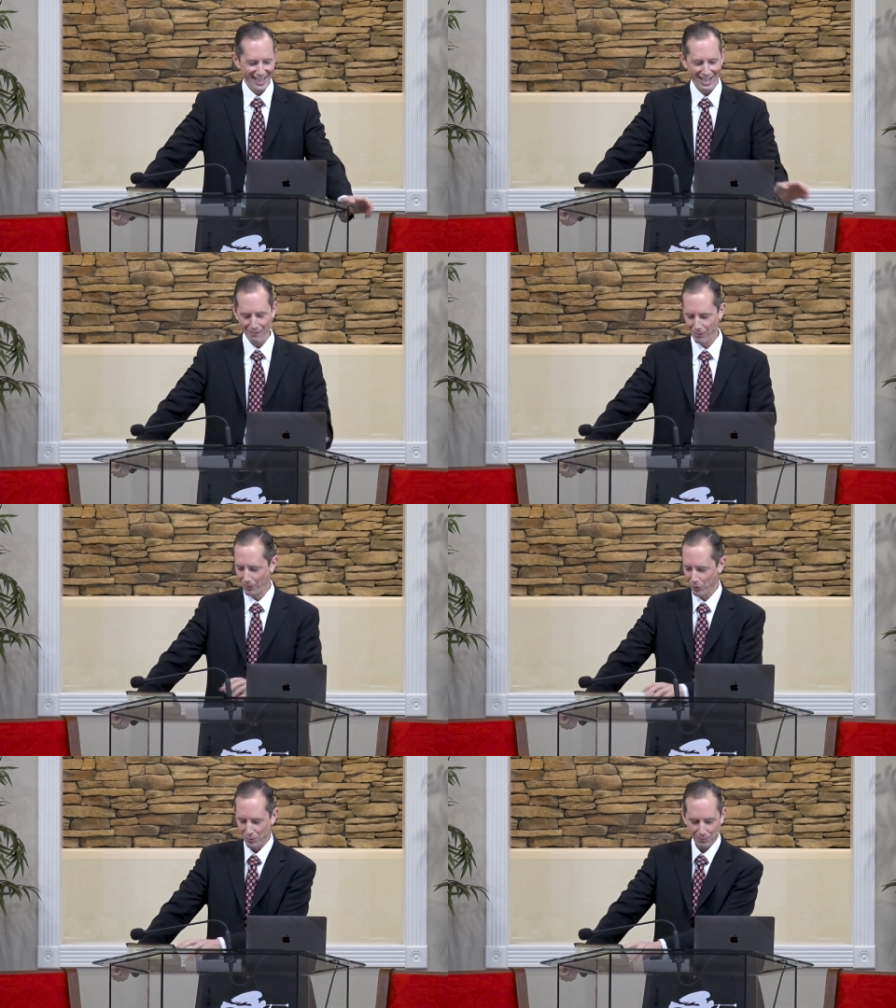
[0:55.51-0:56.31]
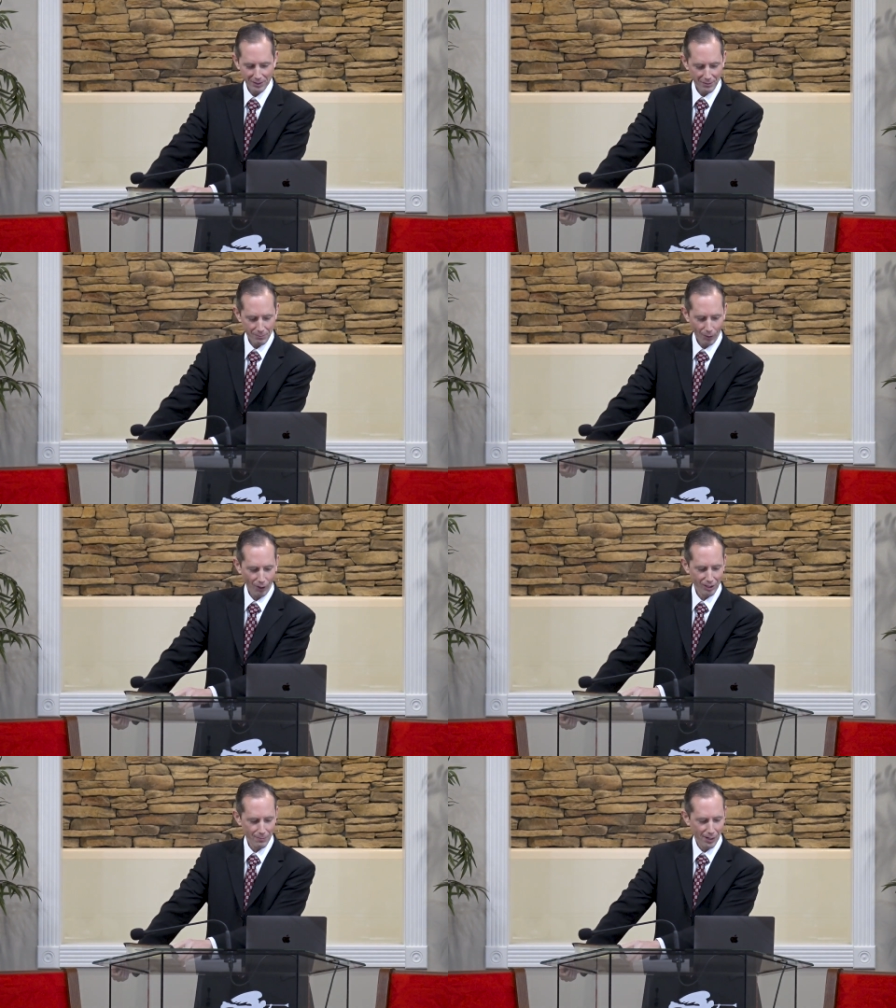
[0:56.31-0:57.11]
The first
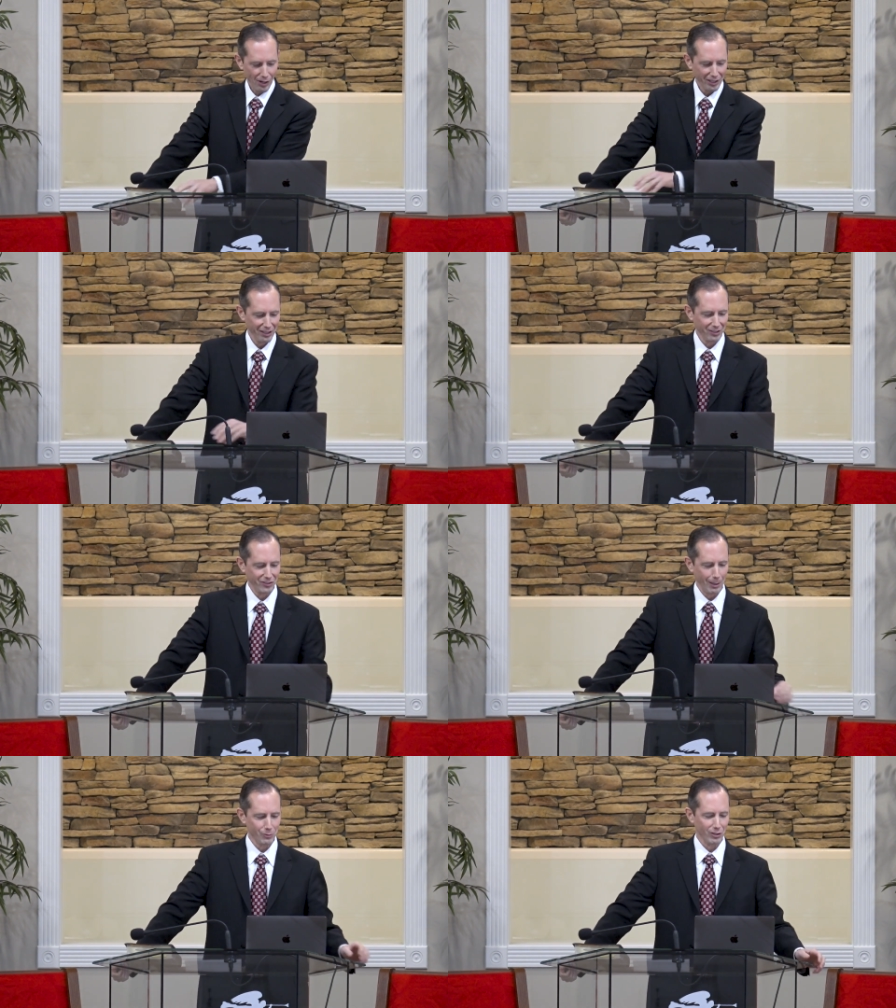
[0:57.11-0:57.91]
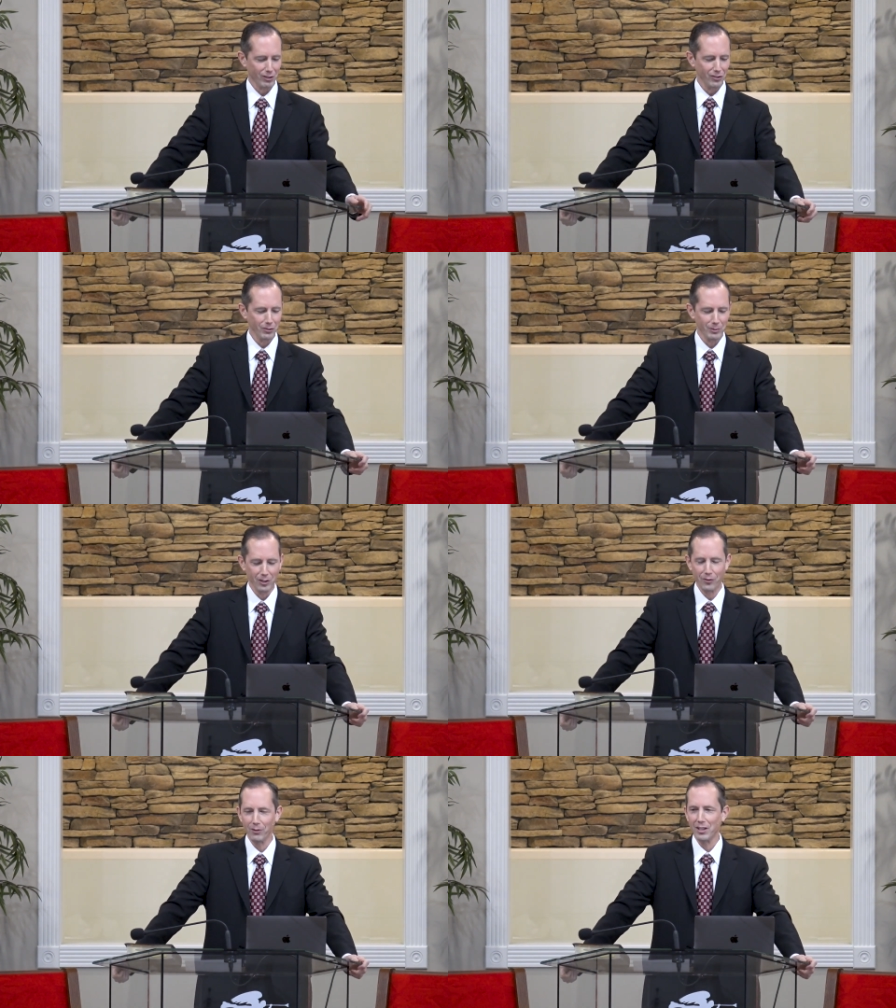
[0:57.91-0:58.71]
part, American exceptionalism
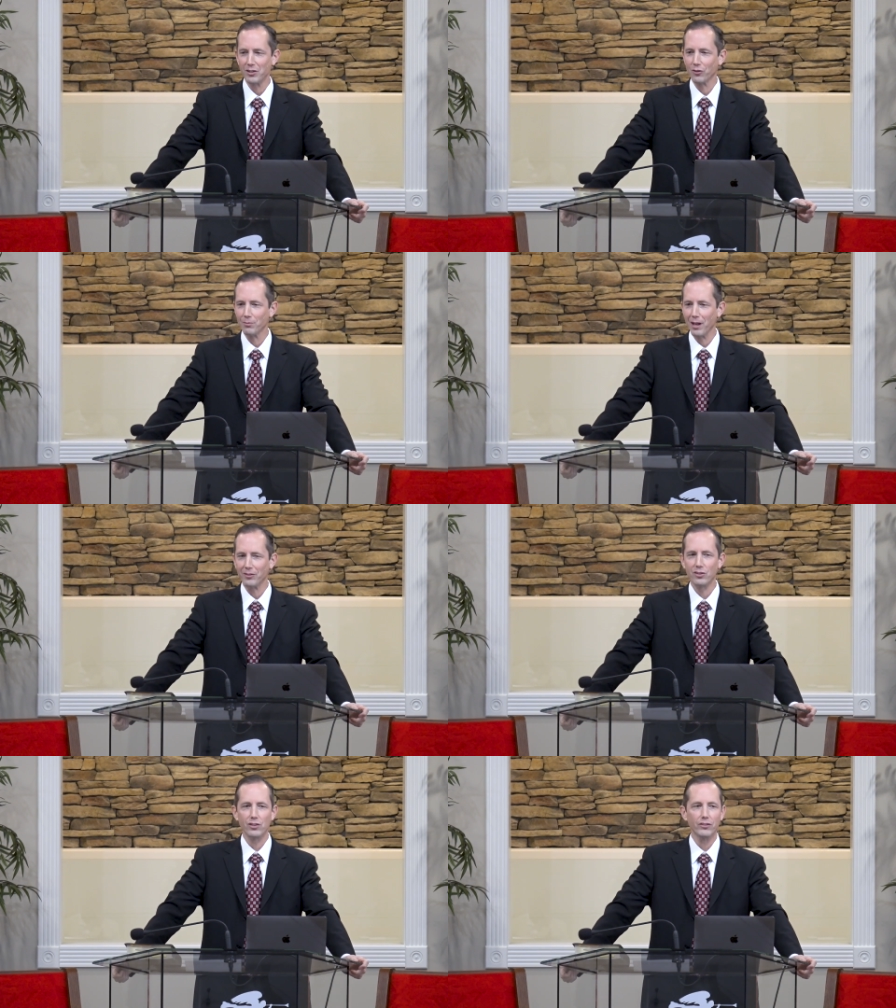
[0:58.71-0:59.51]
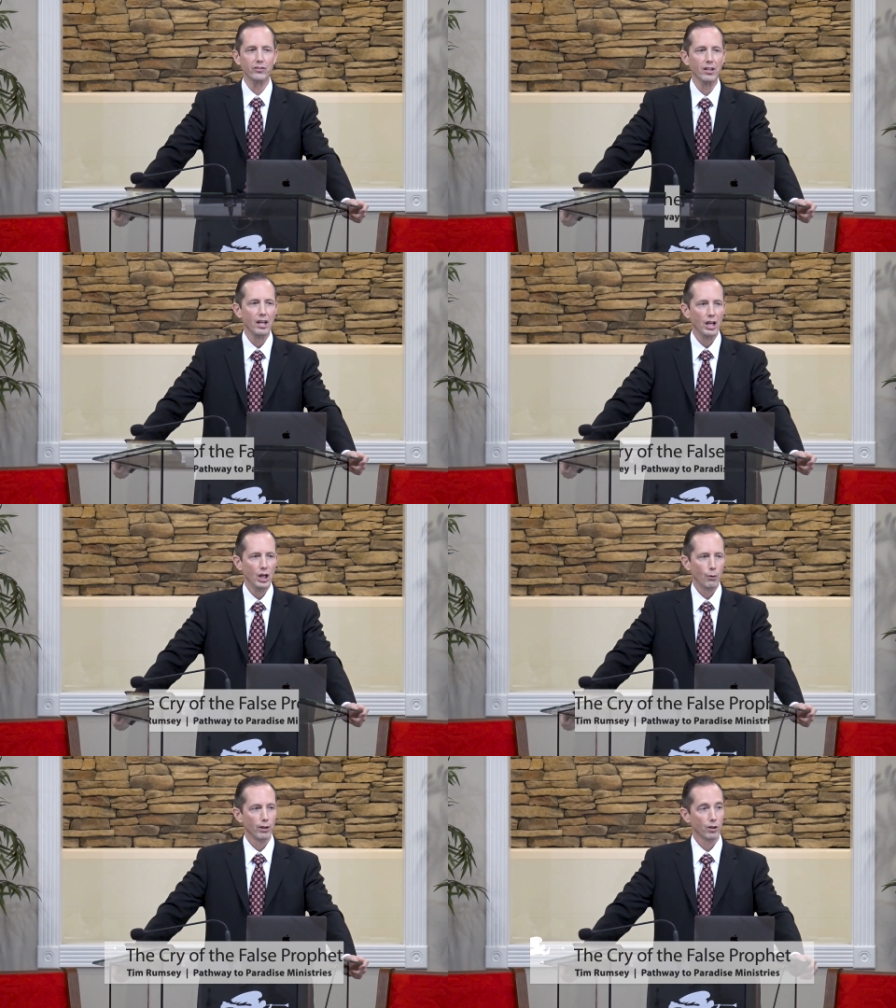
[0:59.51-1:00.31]
and the three angels' messages.
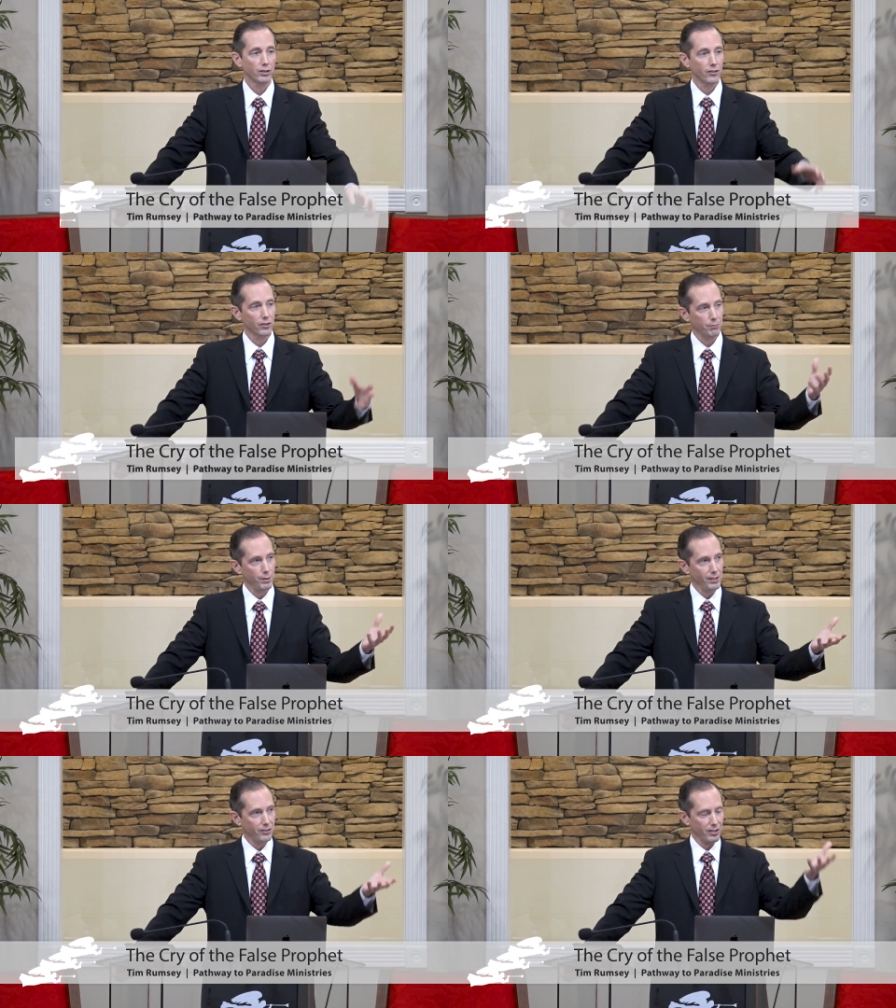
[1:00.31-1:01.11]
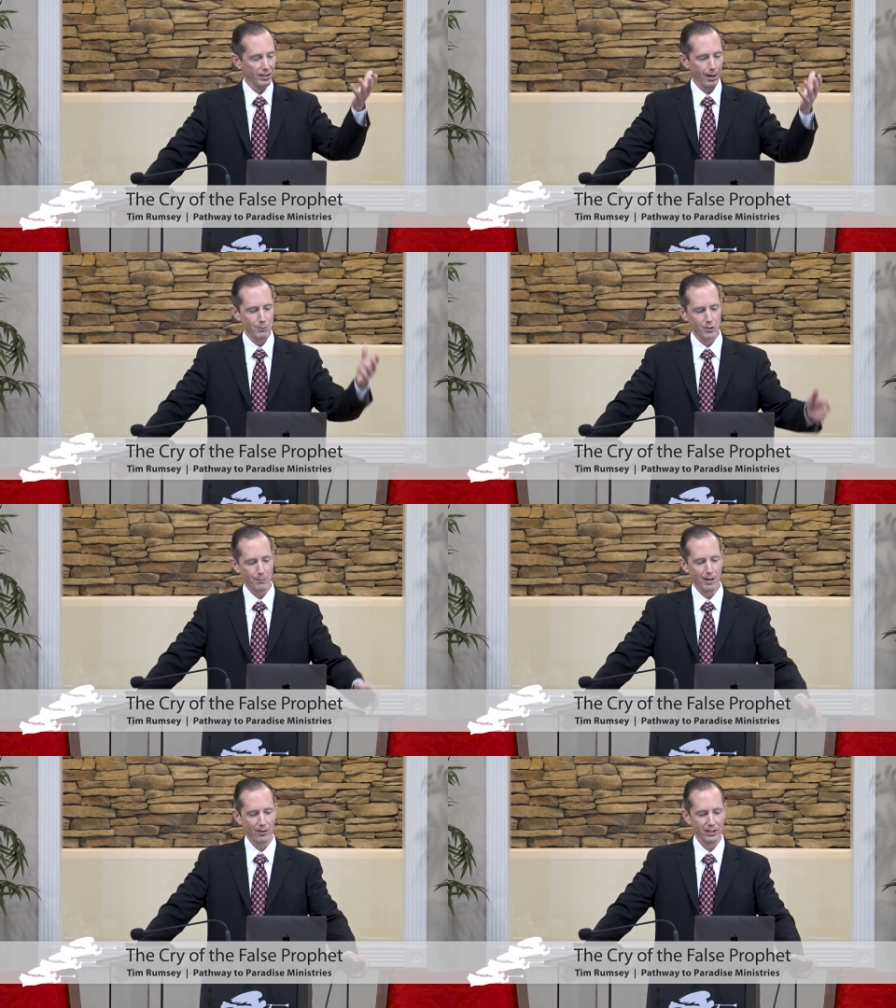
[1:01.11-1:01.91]
We looked at this beast that comes
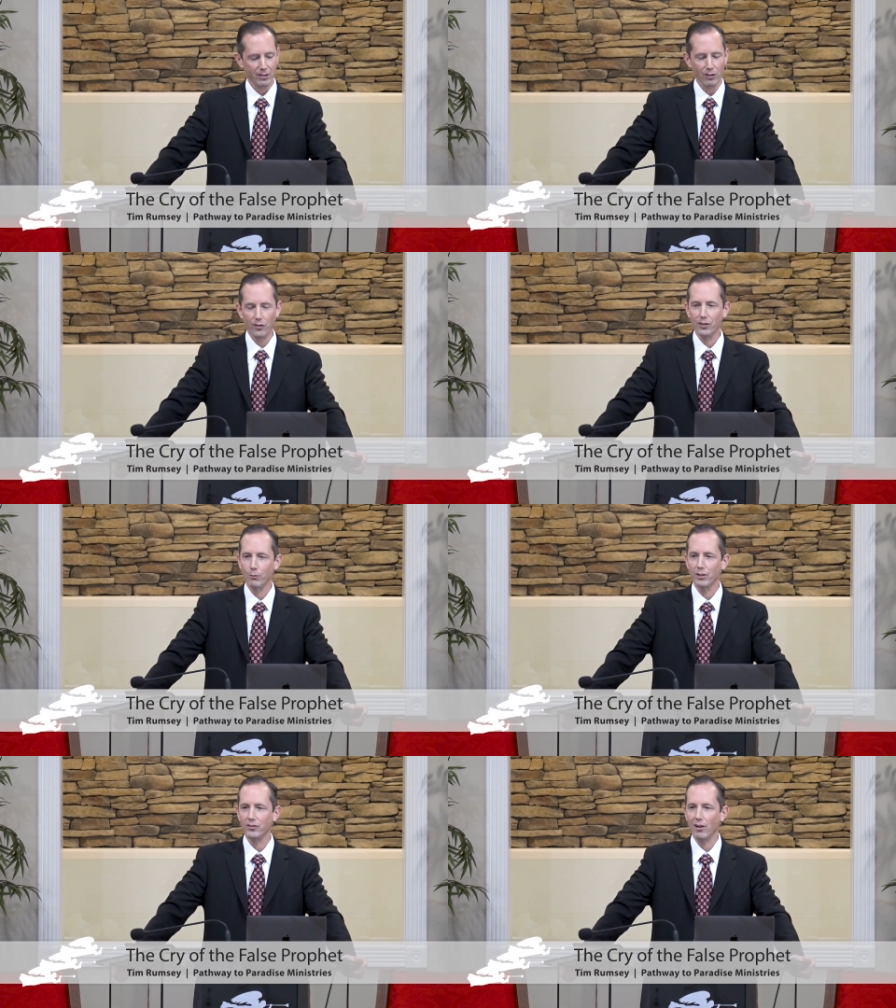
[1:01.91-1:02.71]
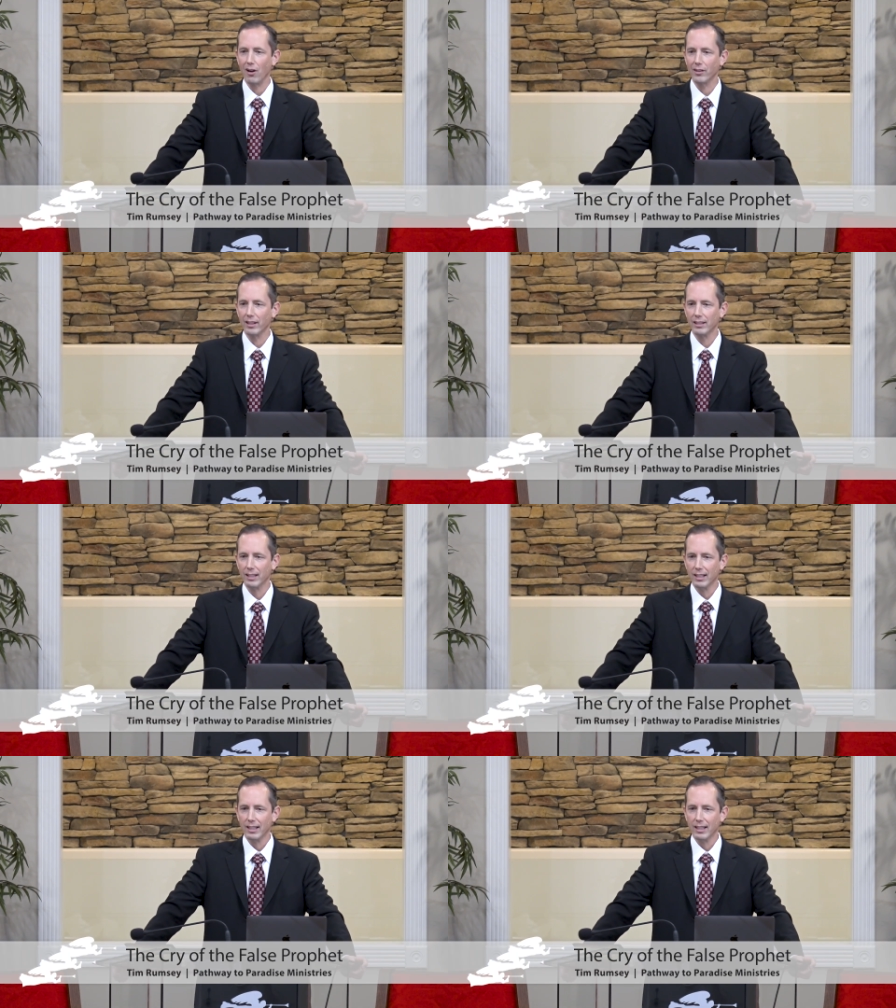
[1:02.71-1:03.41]
up out of the earth, and we saw that